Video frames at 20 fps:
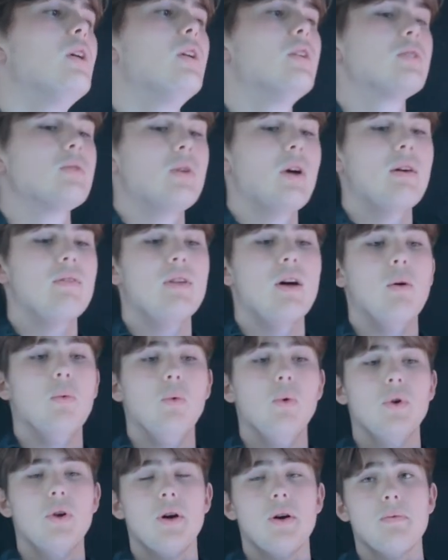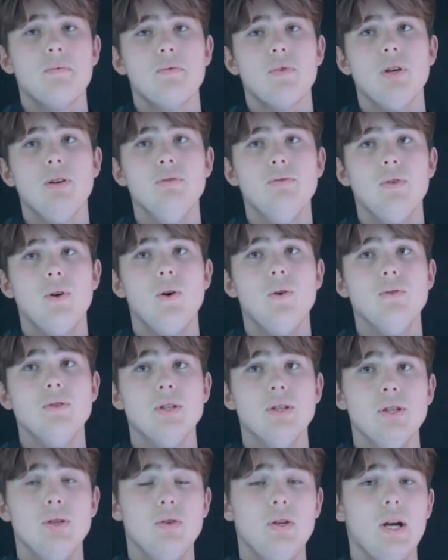So we have that water involved
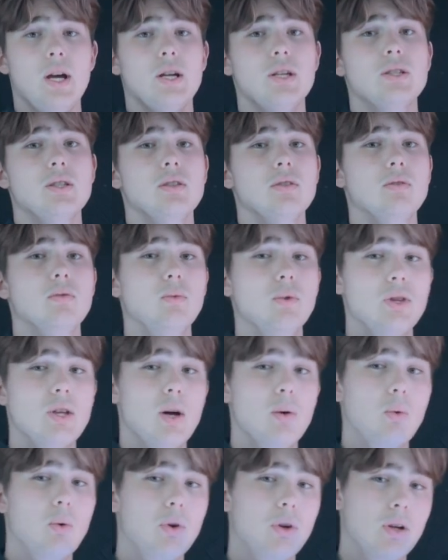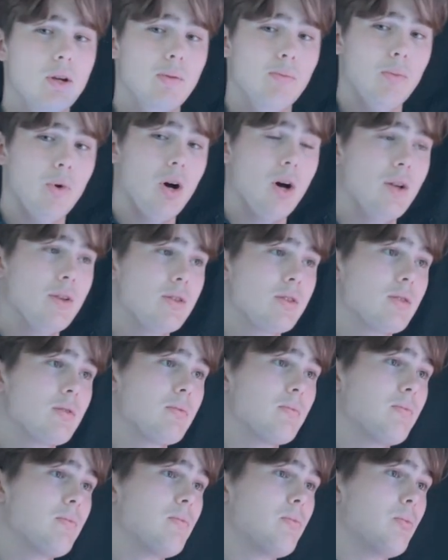in the reaction. When that water combines
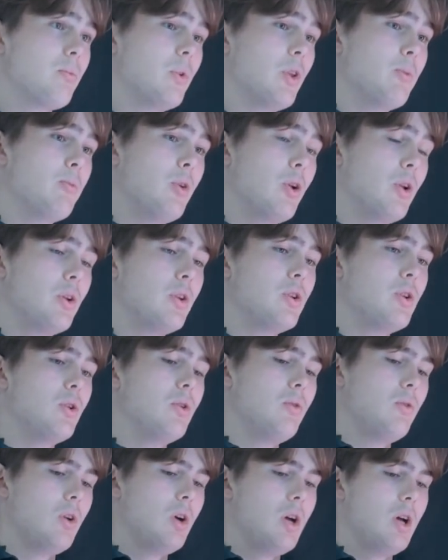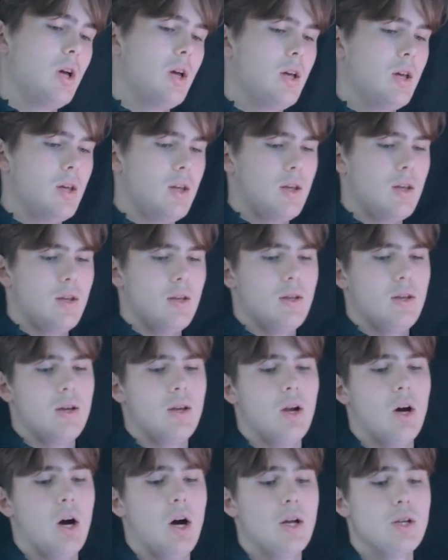with a molecule,
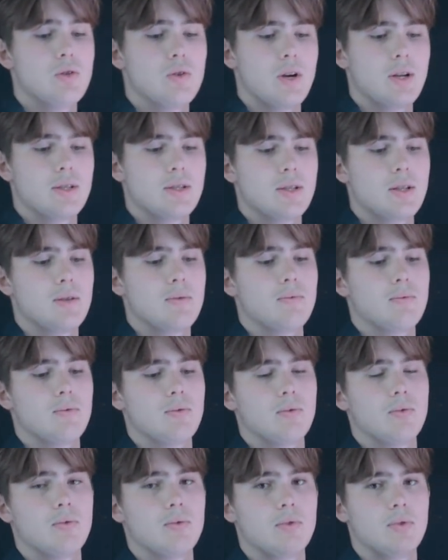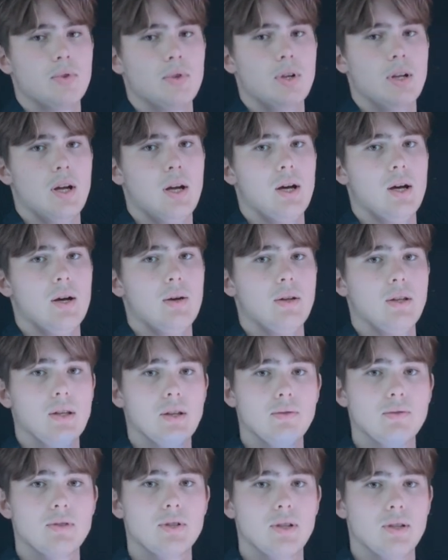it hydrates it. It
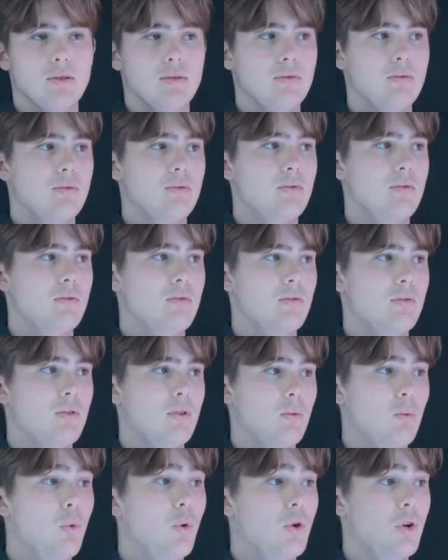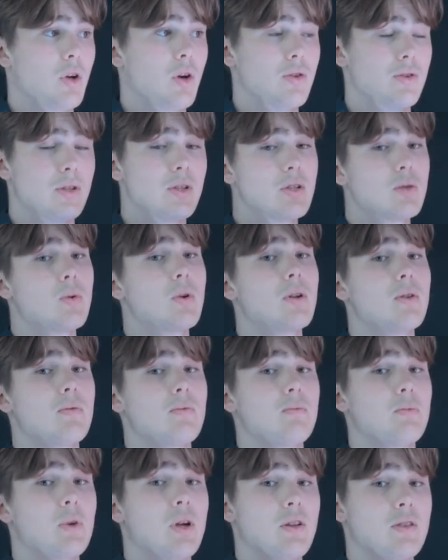gives it, the water goes into it,
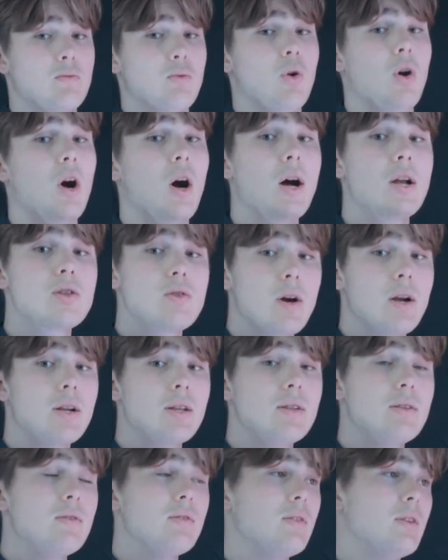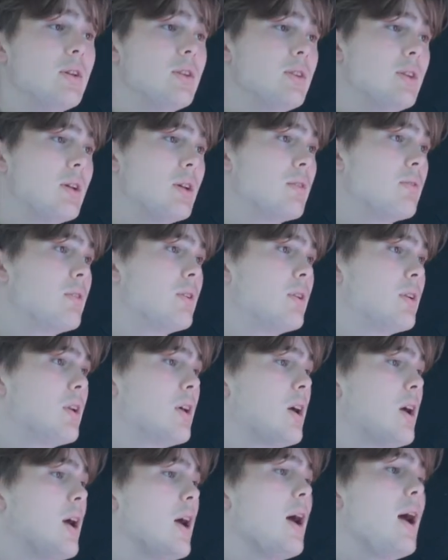becomes more hydrated. You can think of it
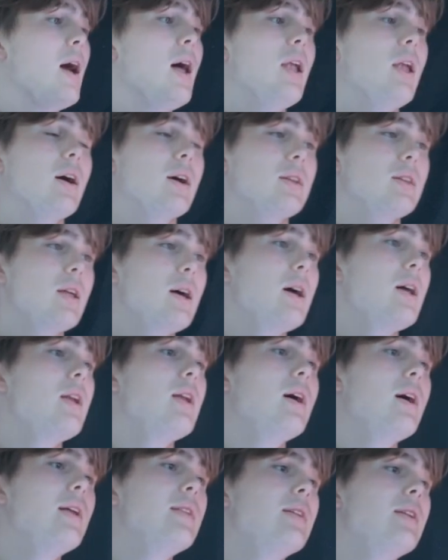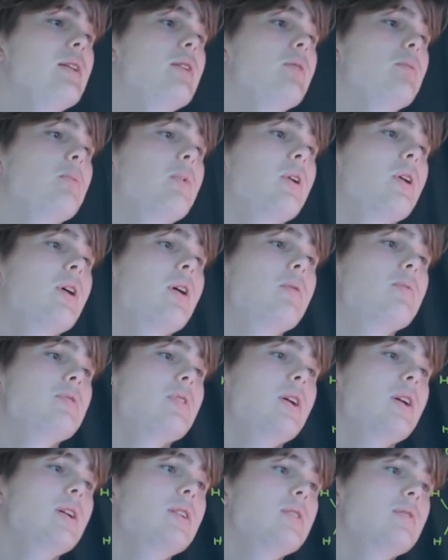like that, and then it becomes
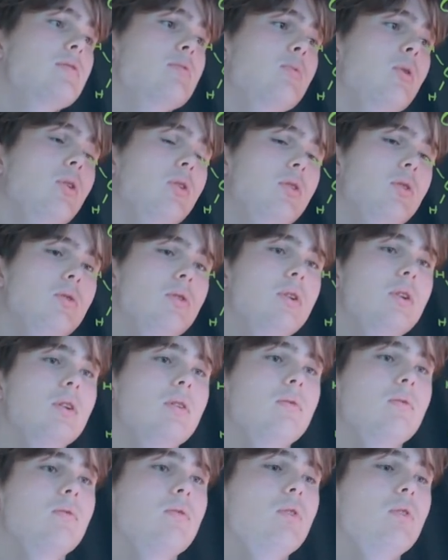a different molecule here.